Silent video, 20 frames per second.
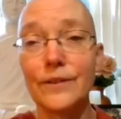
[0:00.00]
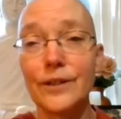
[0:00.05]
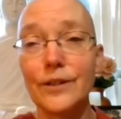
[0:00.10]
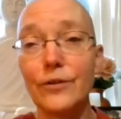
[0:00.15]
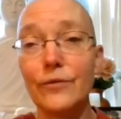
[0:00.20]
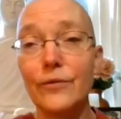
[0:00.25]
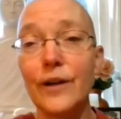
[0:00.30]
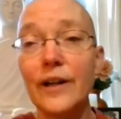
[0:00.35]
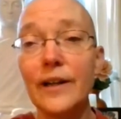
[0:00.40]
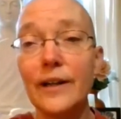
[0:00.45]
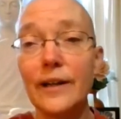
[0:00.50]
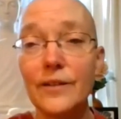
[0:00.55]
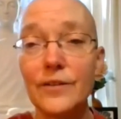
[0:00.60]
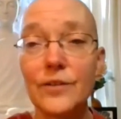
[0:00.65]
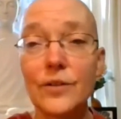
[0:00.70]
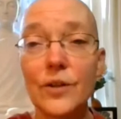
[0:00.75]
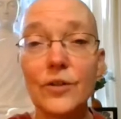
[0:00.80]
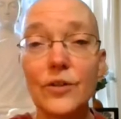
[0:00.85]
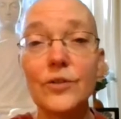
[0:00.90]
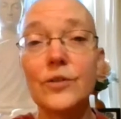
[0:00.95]
Theravada
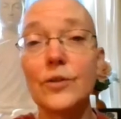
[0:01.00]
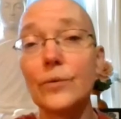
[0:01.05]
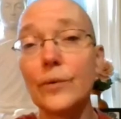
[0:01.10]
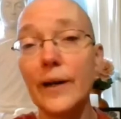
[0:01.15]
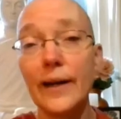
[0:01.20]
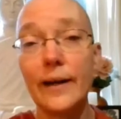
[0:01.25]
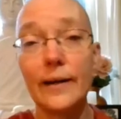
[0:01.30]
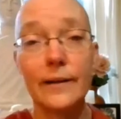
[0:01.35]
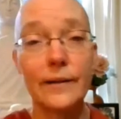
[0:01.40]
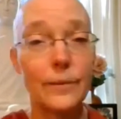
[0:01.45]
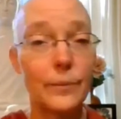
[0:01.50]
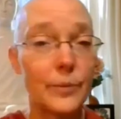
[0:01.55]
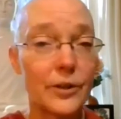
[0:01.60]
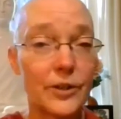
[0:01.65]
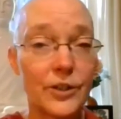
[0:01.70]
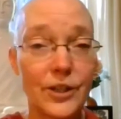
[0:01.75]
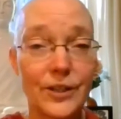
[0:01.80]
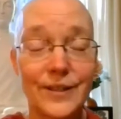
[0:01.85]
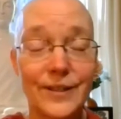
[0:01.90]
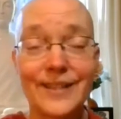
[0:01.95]
has also added a
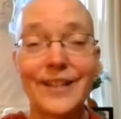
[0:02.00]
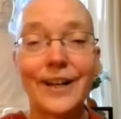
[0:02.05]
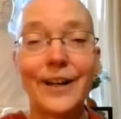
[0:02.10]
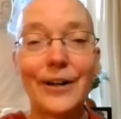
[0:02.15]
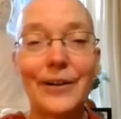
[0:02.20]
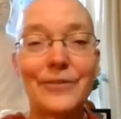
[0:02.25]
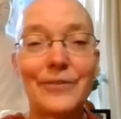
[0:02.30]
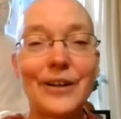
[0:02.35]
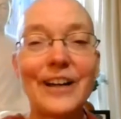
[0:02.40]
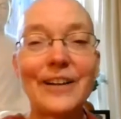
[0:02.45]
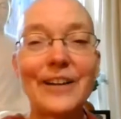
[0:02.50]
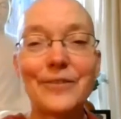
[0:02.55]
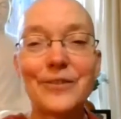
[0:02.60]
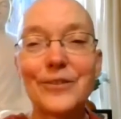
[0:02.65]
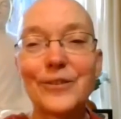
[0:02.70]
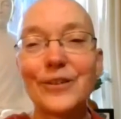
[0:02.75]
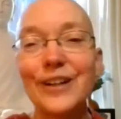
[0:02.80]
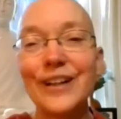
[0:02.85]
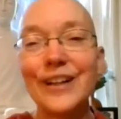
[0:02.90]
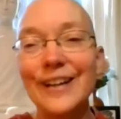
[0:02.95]
bunch of stuff
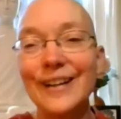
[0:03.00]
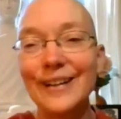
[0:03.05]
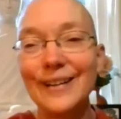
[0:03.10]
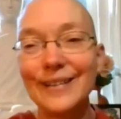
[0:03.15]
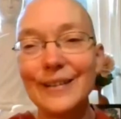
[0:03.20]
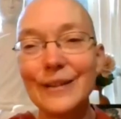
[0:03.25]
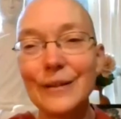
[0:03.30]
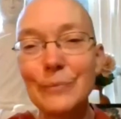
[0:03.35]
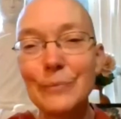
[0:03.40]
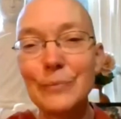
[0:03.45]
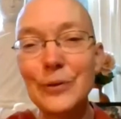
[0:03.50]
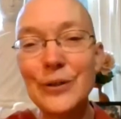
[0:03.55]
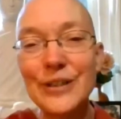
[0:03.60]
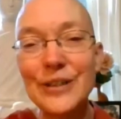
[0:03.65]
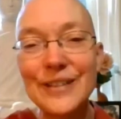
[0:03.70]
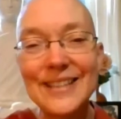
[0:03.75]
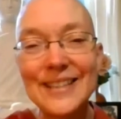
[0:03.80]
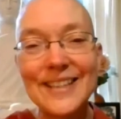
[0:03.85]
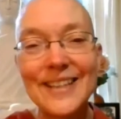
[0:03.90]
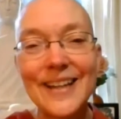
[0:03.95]
after the
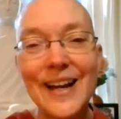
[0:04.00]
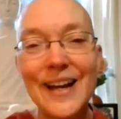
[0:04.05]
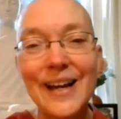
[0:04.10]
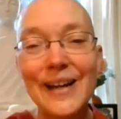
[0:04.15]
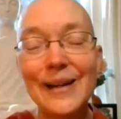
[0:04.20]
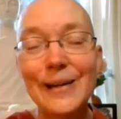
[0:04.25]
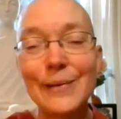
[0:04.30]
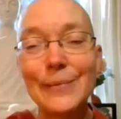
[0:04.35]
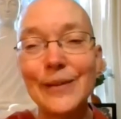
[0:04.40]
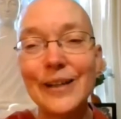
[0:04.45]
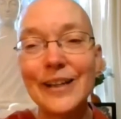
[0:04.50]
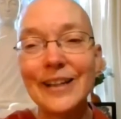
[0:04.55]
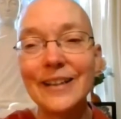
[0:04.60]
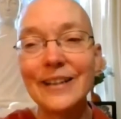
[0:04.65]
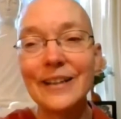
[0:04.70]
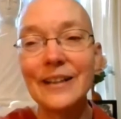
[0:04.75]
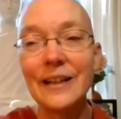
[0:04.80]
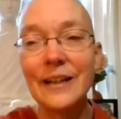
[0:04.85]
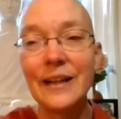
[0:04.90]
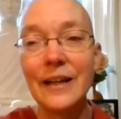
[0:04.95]
Buddha's time.
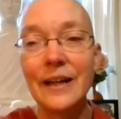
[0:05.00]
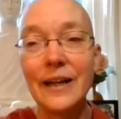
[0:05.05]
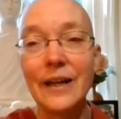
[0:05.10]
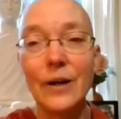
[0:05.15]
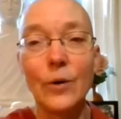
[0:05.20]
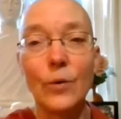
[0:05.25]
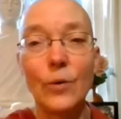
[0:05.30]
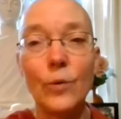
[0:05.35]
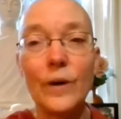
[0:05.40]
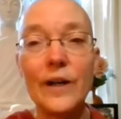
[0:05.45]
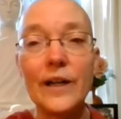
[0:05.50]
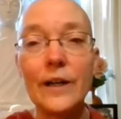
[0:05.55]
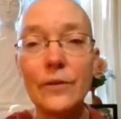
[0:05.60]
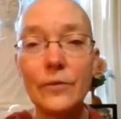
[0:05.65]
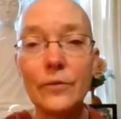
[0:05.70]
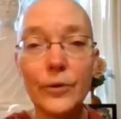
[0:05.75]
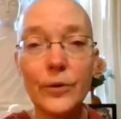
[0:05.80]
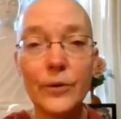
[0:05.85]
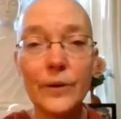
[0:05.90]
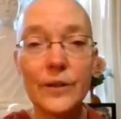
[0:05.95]
And
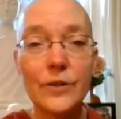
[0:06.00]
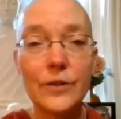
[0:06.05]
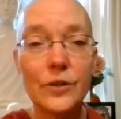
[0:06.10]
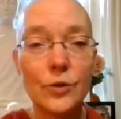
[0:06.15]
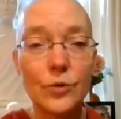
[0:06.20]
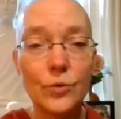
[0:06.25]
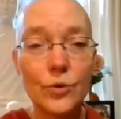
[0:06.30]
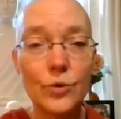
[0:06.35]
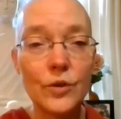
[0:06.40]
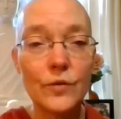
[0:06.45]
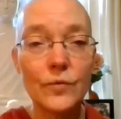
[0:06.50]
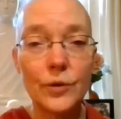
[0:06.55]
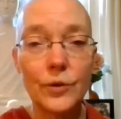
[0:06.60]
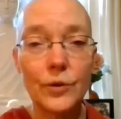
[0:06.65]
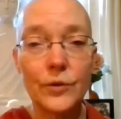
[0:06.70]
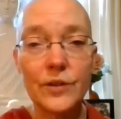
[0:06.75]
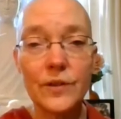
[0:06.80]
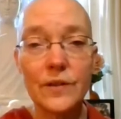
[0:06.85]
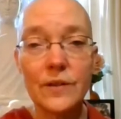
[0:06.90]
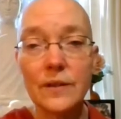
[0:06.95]
whenever it's
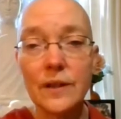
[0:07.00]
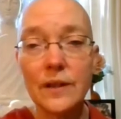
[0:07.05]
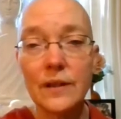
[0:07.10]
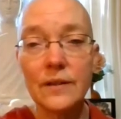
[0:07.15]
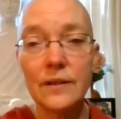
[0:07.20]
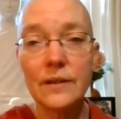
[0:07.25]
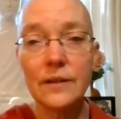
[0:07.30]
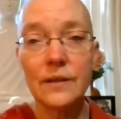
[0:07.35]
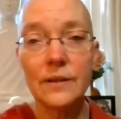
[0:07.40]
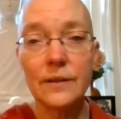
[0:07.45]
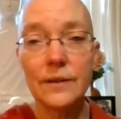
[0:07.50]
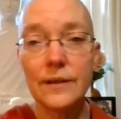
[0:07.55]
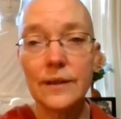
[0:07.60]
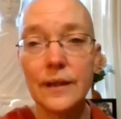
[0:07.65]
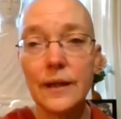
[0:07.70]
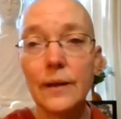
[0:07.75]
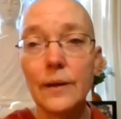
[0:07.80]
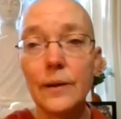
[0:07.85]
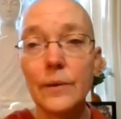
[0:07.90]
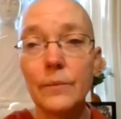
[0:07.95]
useful, this is not to
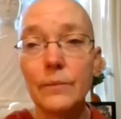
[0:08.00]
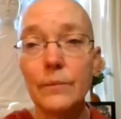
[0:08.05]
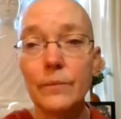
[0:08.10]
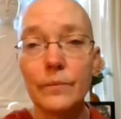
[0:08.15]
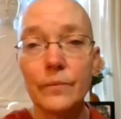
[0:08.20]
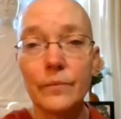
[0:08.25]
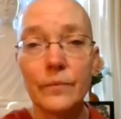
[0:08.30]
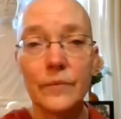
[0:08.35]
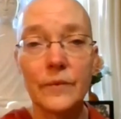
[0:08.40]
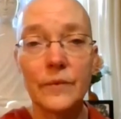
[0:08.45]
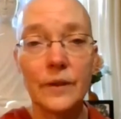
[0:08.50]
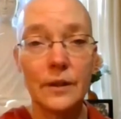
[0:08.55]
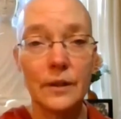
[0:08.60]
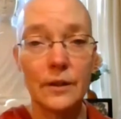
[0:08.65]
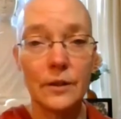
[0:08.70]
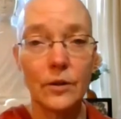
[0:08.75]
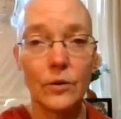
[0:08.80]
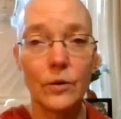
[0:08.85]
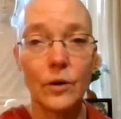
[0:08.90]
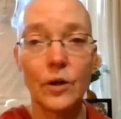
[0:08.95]
condemn,
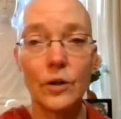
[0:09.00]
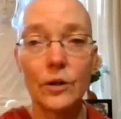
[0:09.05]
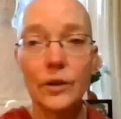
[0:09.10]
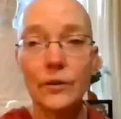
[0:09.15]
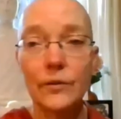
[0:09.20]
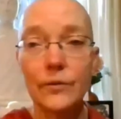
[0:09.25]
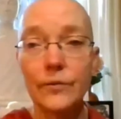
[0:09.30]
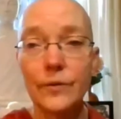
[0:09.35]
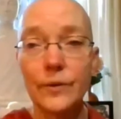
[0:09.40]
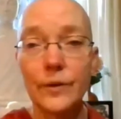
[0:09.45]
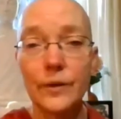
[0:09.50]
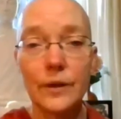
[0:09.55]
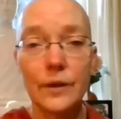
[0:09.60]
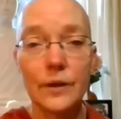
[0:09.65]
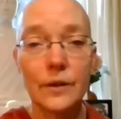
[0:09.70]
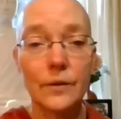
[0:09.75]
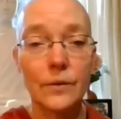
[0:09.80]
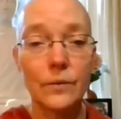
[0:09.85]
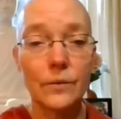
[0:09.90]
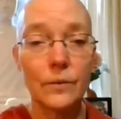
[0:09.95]
you know, all of
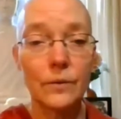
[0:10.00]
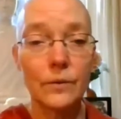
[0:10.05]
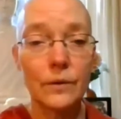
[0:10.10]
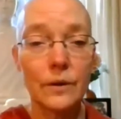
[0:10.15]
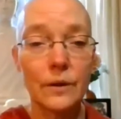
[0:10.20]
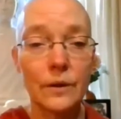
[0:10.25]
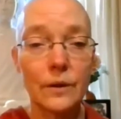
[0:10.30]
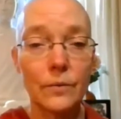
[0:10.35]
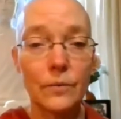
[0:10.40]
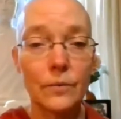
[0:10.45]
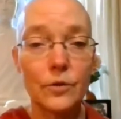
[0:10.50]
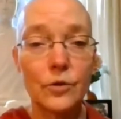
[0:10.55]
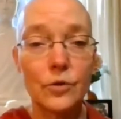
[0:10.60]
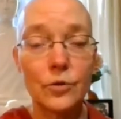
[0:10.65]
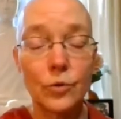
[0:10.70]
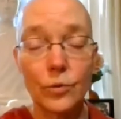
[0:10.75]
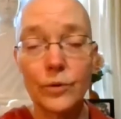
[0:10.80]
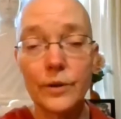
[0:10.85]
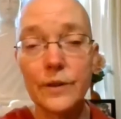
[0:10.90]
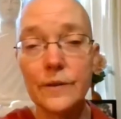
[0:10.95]
the
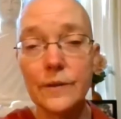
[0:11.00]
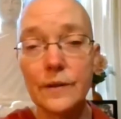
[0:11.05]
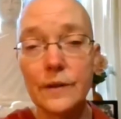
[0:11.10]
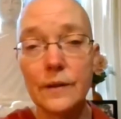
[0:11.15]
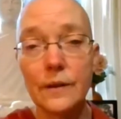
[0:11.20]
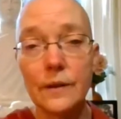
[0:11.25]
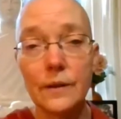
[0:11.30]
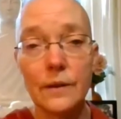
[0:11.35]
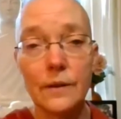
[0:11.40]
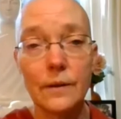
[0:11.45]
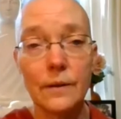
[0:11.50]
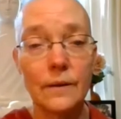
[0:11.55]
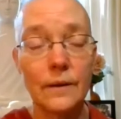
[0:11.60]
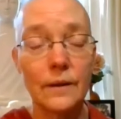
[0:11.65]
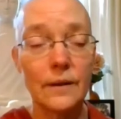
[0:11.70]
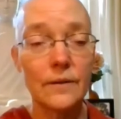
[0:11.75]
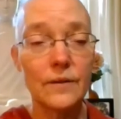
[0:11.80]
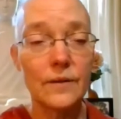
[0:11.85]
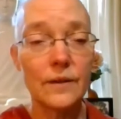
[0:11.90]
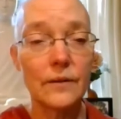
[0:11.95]
stories and the
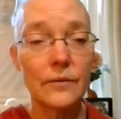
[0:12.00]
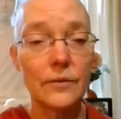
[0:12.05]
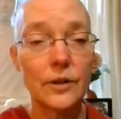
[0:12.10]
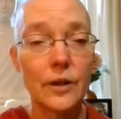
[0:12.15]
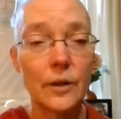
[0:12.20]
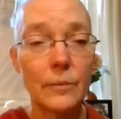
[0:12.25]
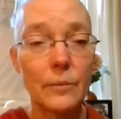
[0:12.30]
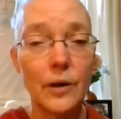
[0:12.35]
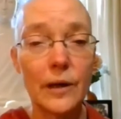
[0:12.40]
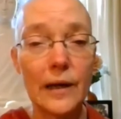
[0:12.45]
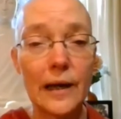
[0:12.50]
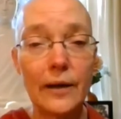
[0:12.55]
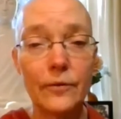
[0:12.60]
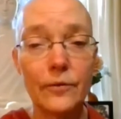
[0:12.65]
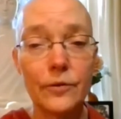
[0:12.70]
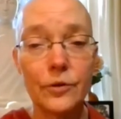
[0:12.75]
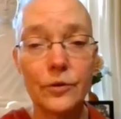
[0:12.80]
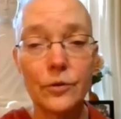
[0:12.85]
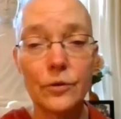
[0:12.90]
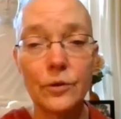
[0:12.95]
things that have come
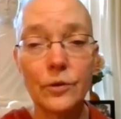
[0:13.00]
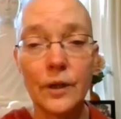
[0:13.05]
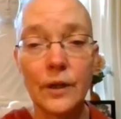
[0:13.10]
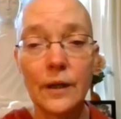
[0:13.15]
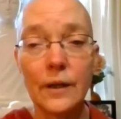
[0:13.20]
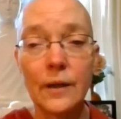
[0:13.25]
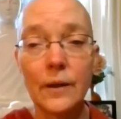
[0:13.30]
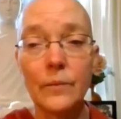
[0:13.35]
after,